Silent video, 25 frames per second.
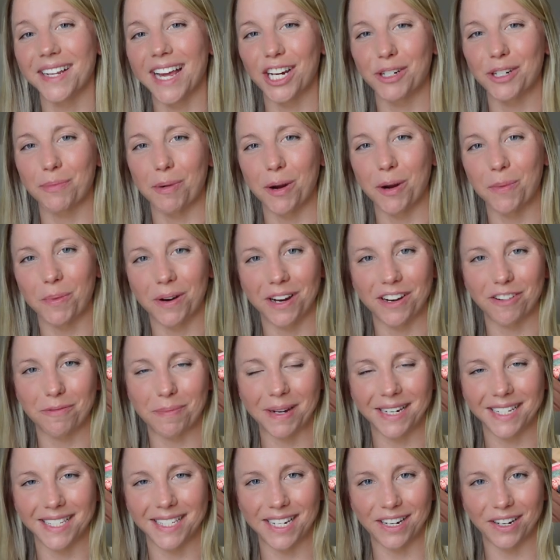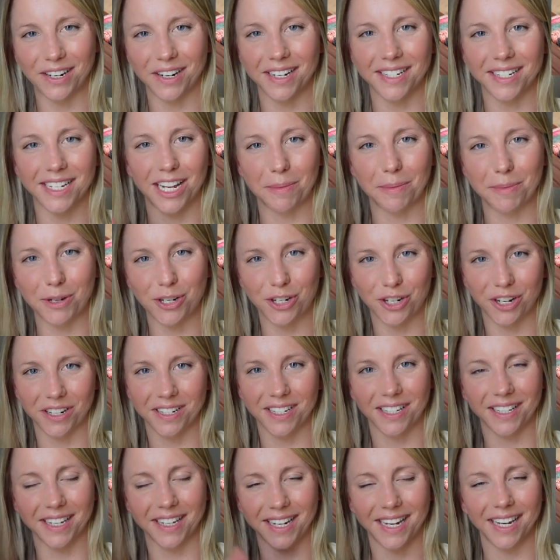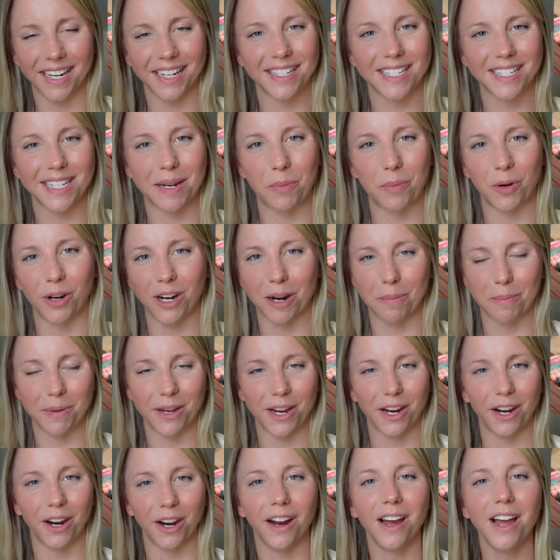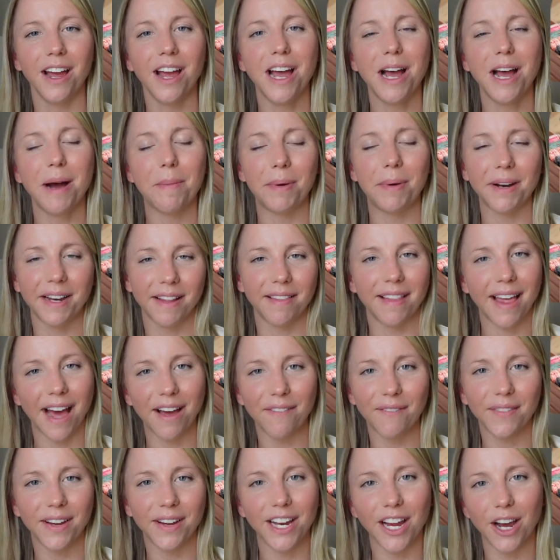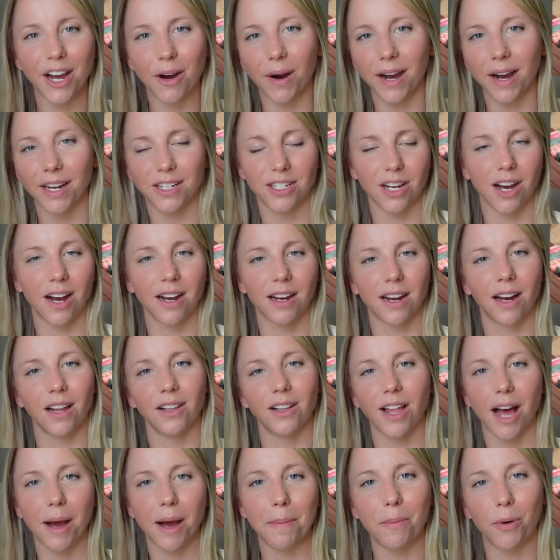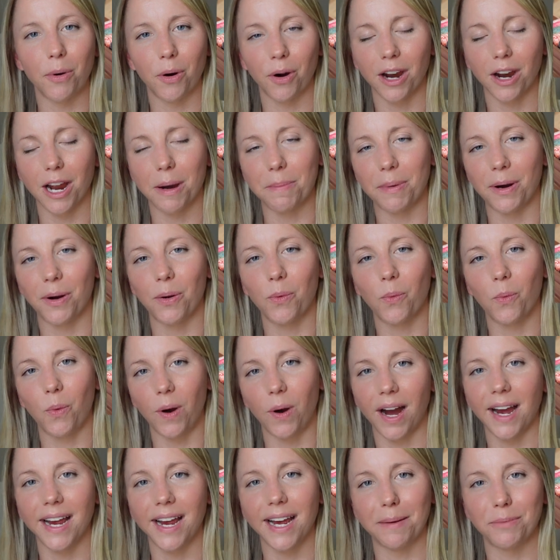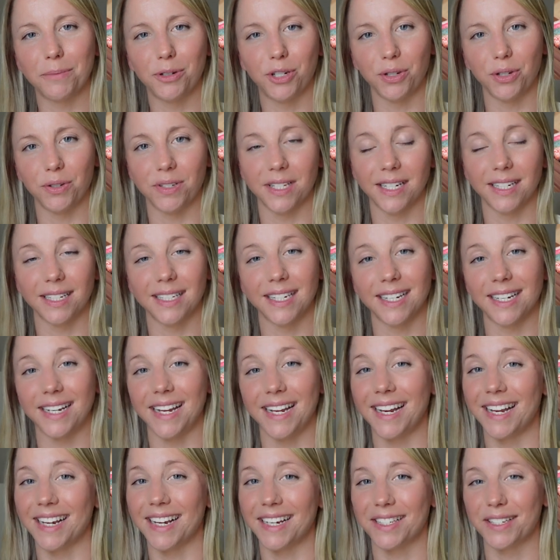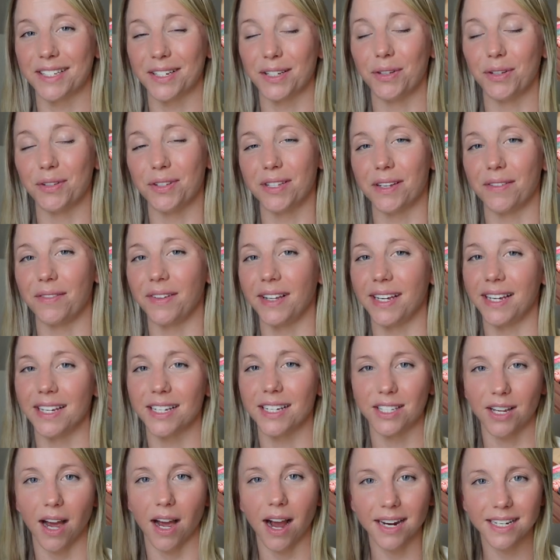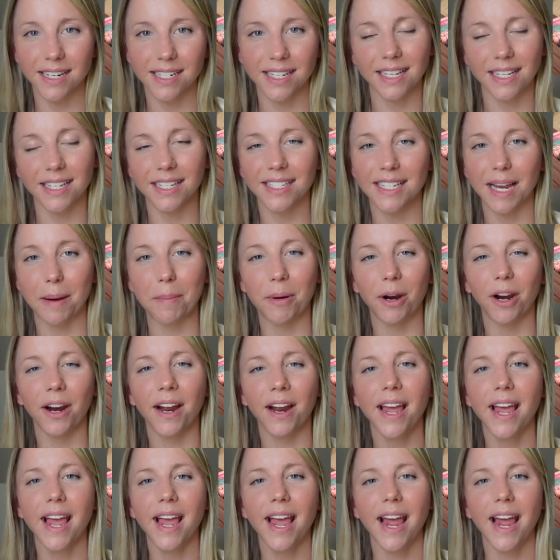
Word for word: catch part one of my series, I'll be sure to link it somewhere up here. But in that video, I talk a lot more about why I'm choosing to knit exclusively socks this summer,